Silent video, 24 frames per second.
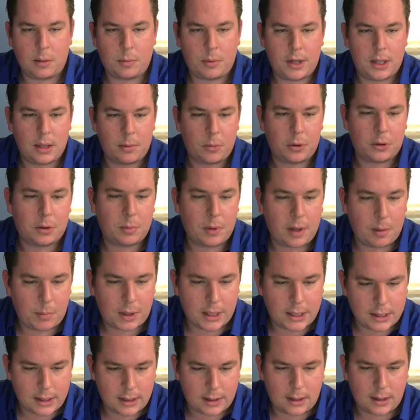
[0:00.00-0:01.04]
then you play the multiply
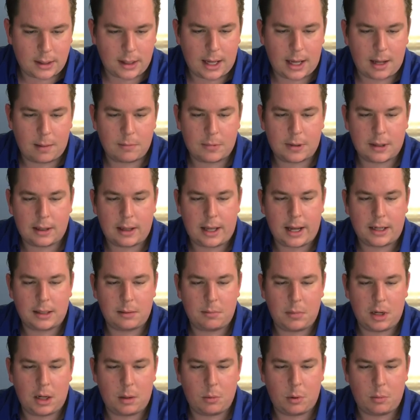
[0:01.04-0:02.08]
B T C game.
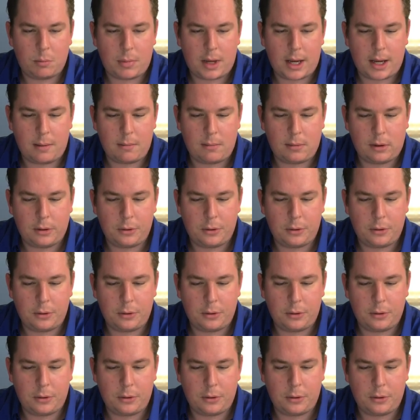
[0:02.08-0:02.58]
Select minimum bet,